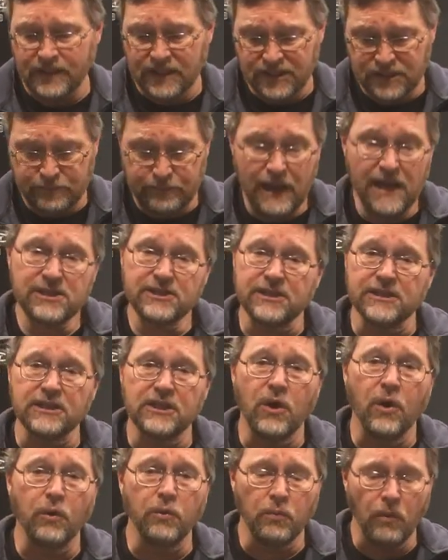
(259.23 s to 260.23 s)
especially in
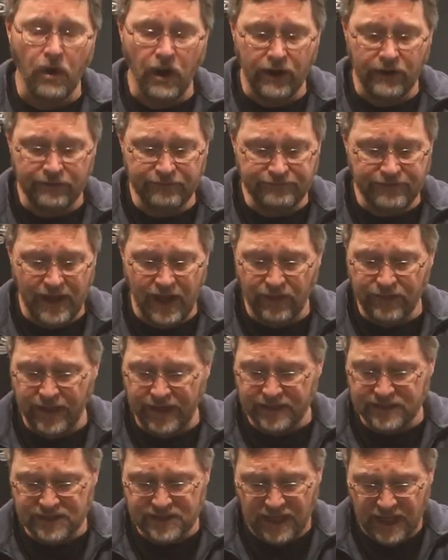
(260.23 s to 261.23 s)
cold water, and found
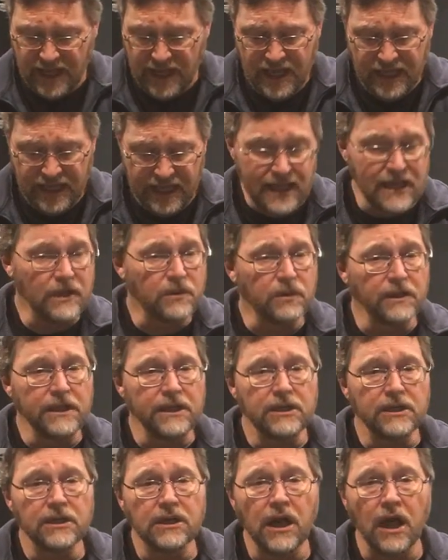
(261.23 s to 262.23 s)
that it's
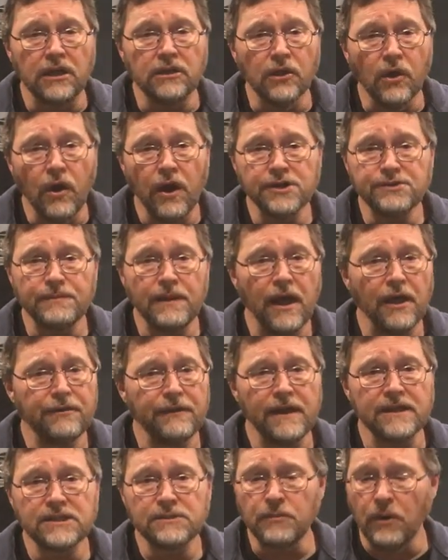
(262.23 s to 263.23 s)
equally good on largemouth
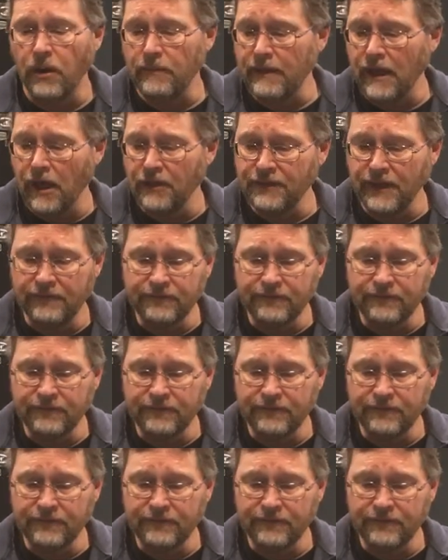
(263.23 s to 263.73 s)
and smallmouth.